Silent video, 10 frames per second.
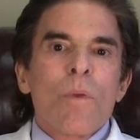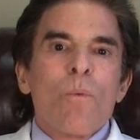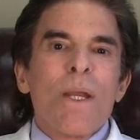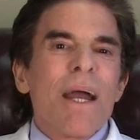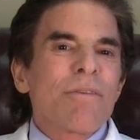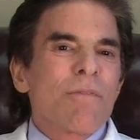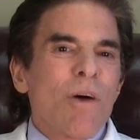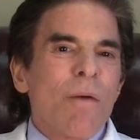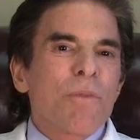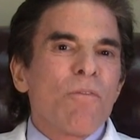We have
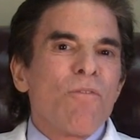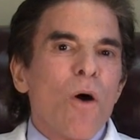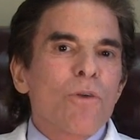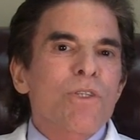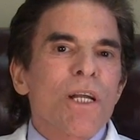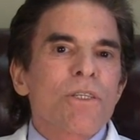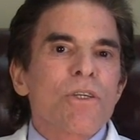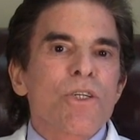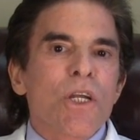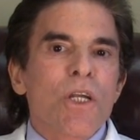developed a false sense
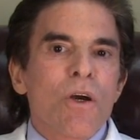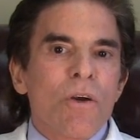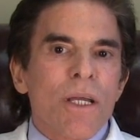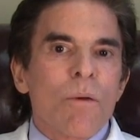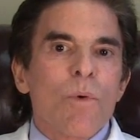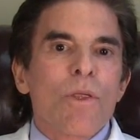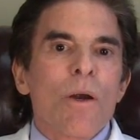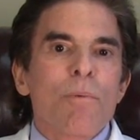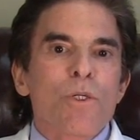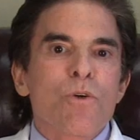of security with
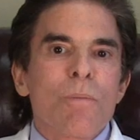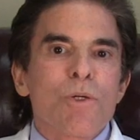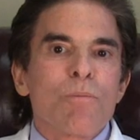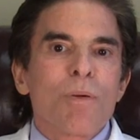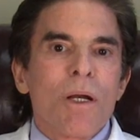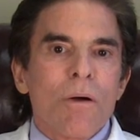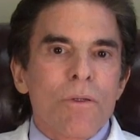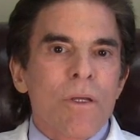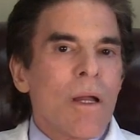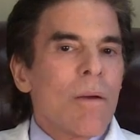our prescription
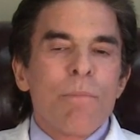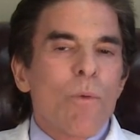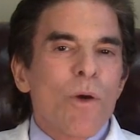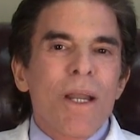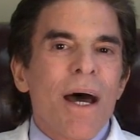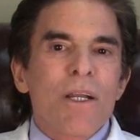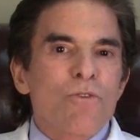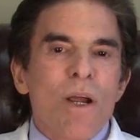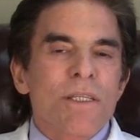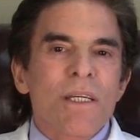pills, but we're not
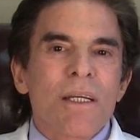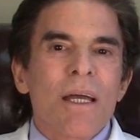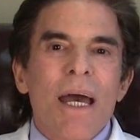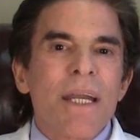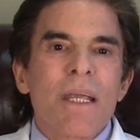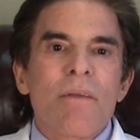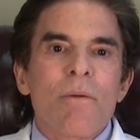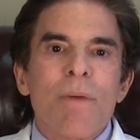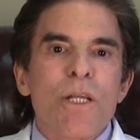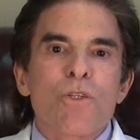addressing any of
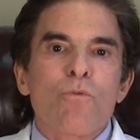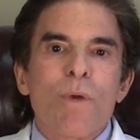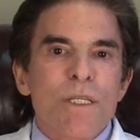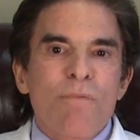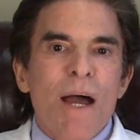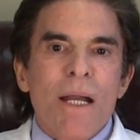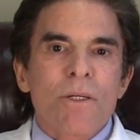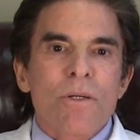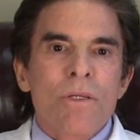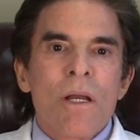the major risk
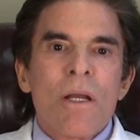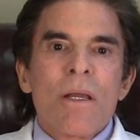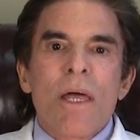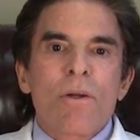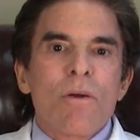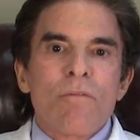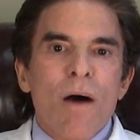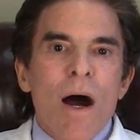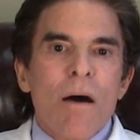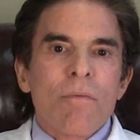factors that are
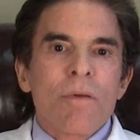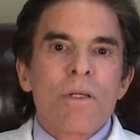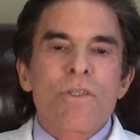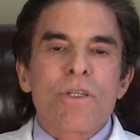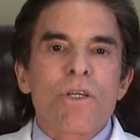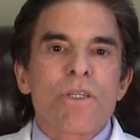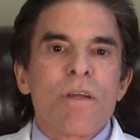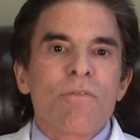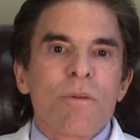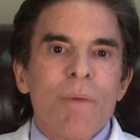involved, such as
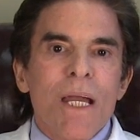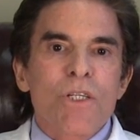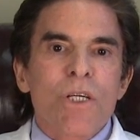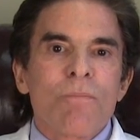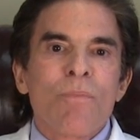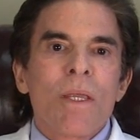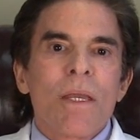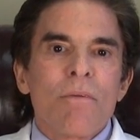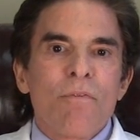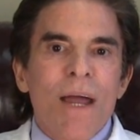inflammation,
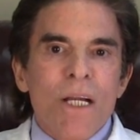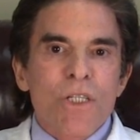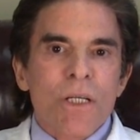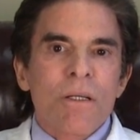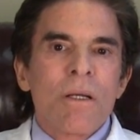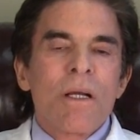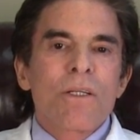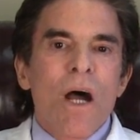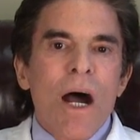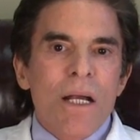infection,
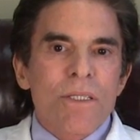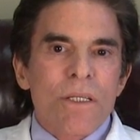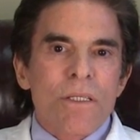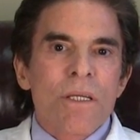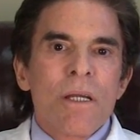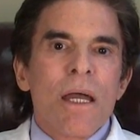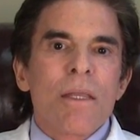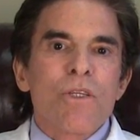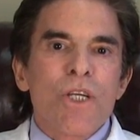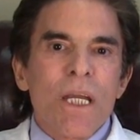toxins,
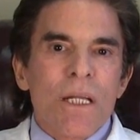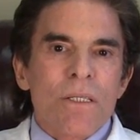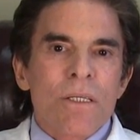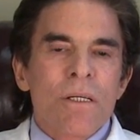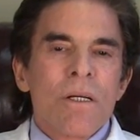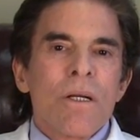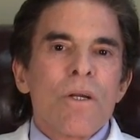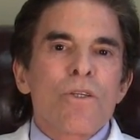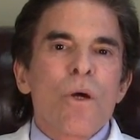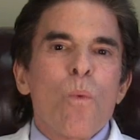and genes.
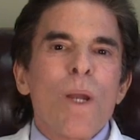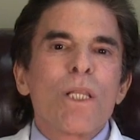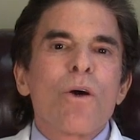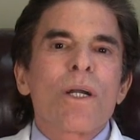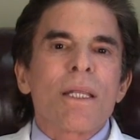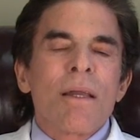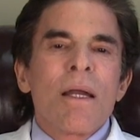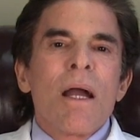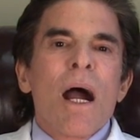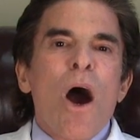So we look at
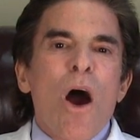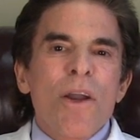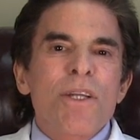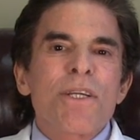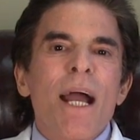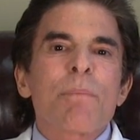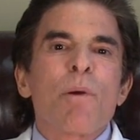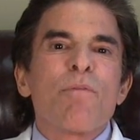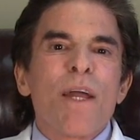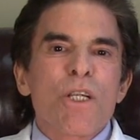heart attack
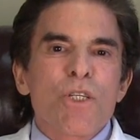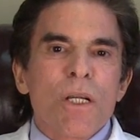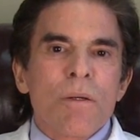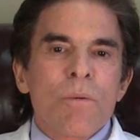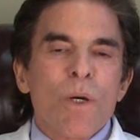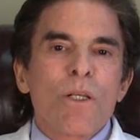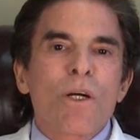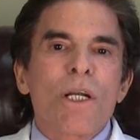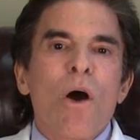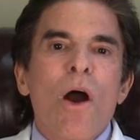prevention. We
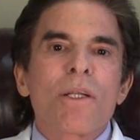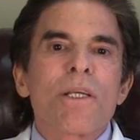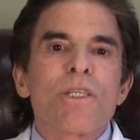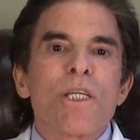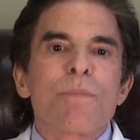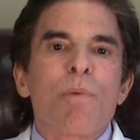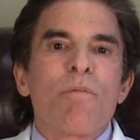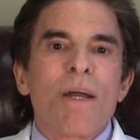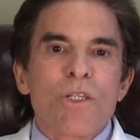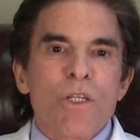look at heart disease
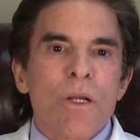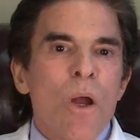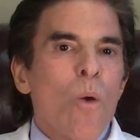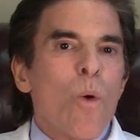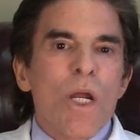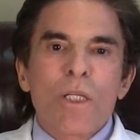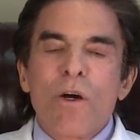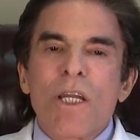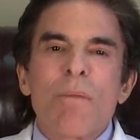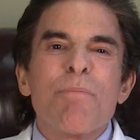prevention. We are
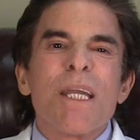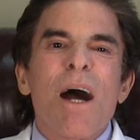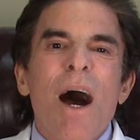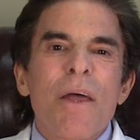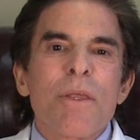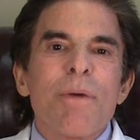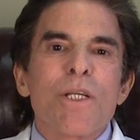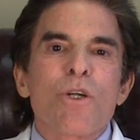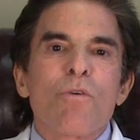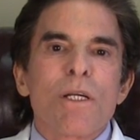looking beyond the
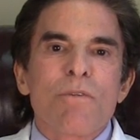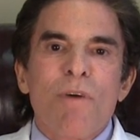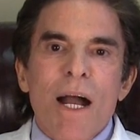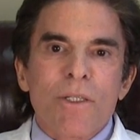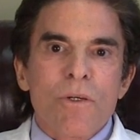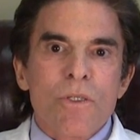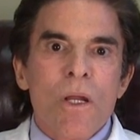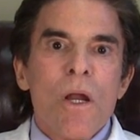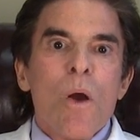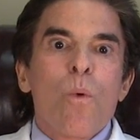major risk factors.
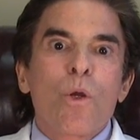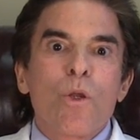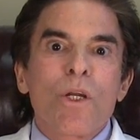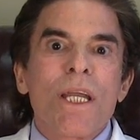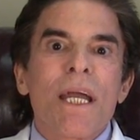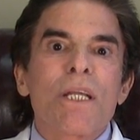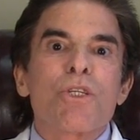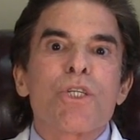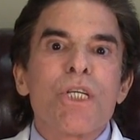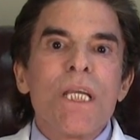We're looking at
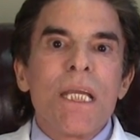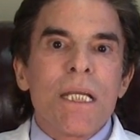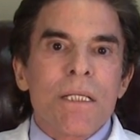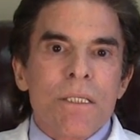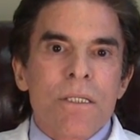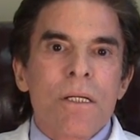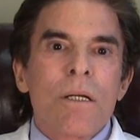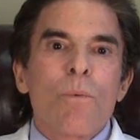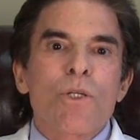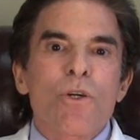genes,
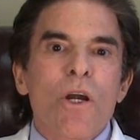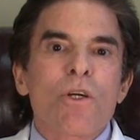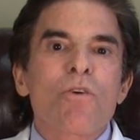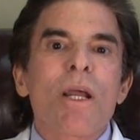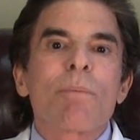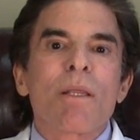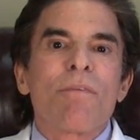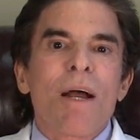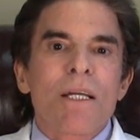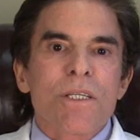which are incredibly
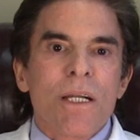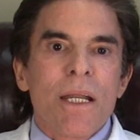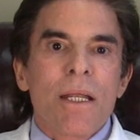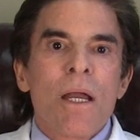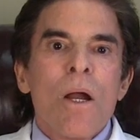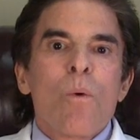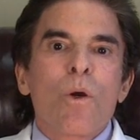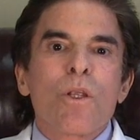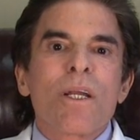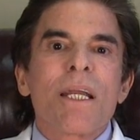fascinating.
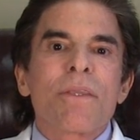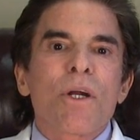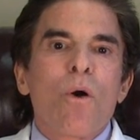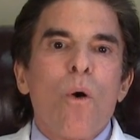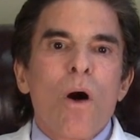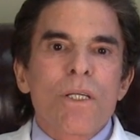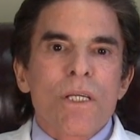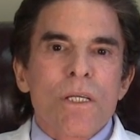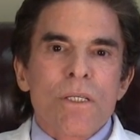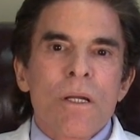We're looking at the
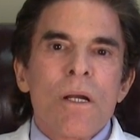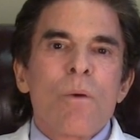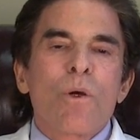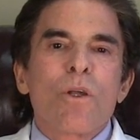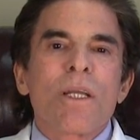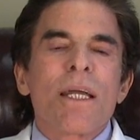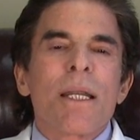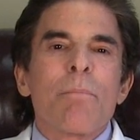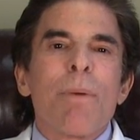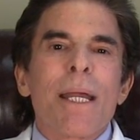causes. We're looking
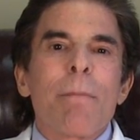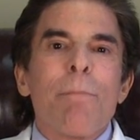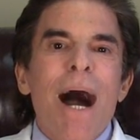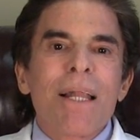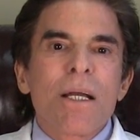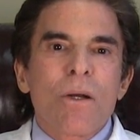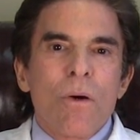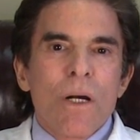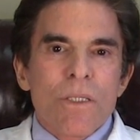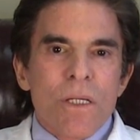at metabolic
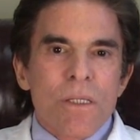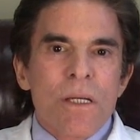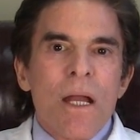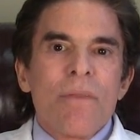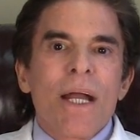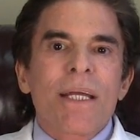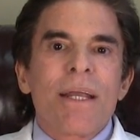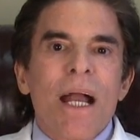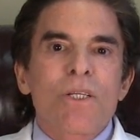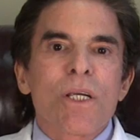causes that can
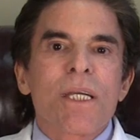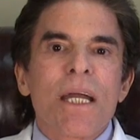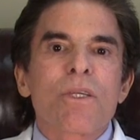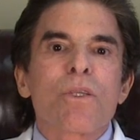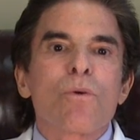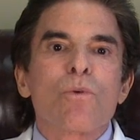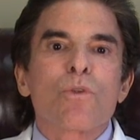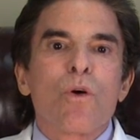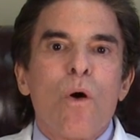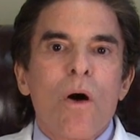actually get to the
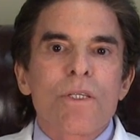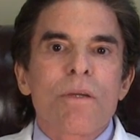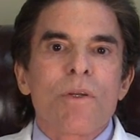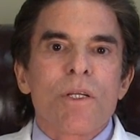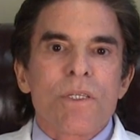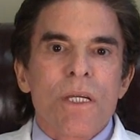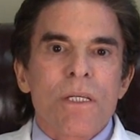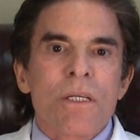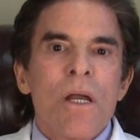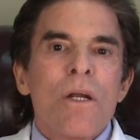root cause of your
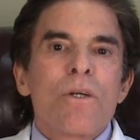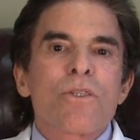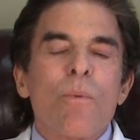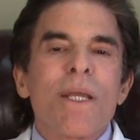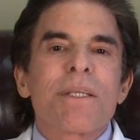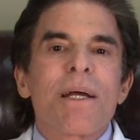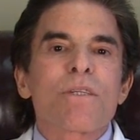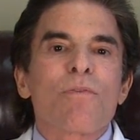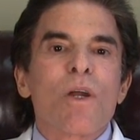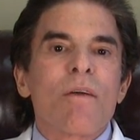disease. So we
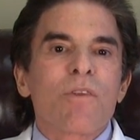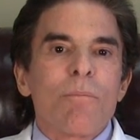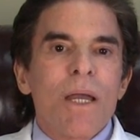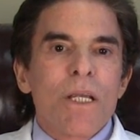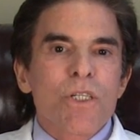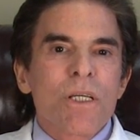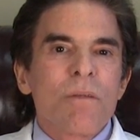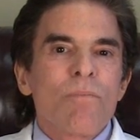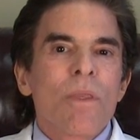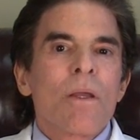test for
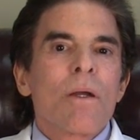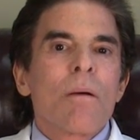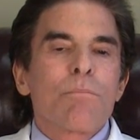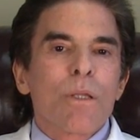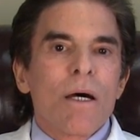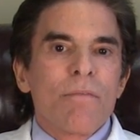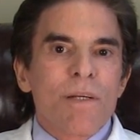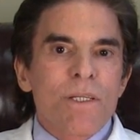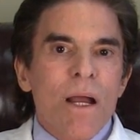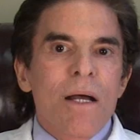inflammation, blood
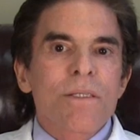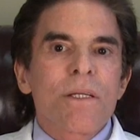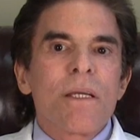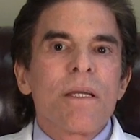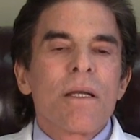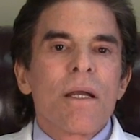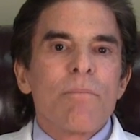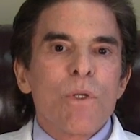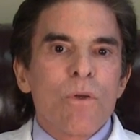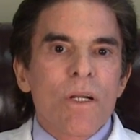viscosity,
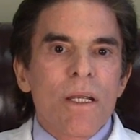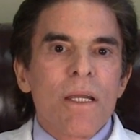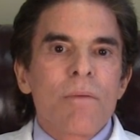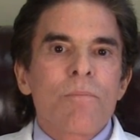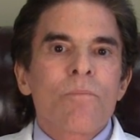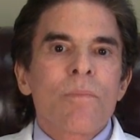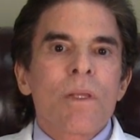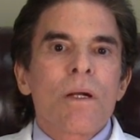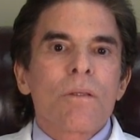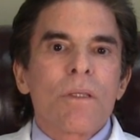immunity,
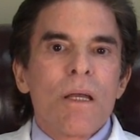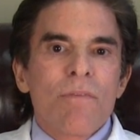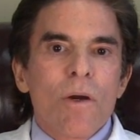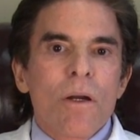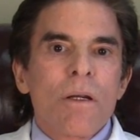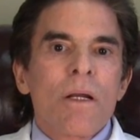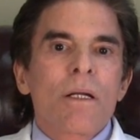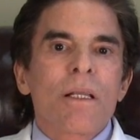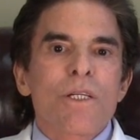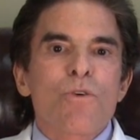liver,
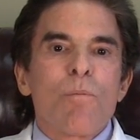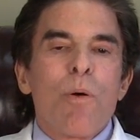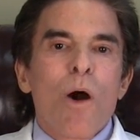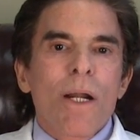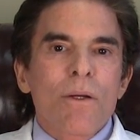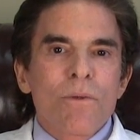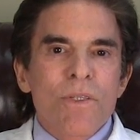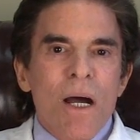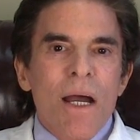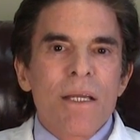cholesterol particle
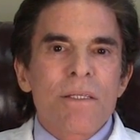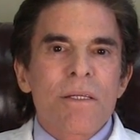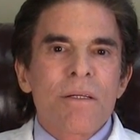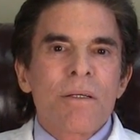size.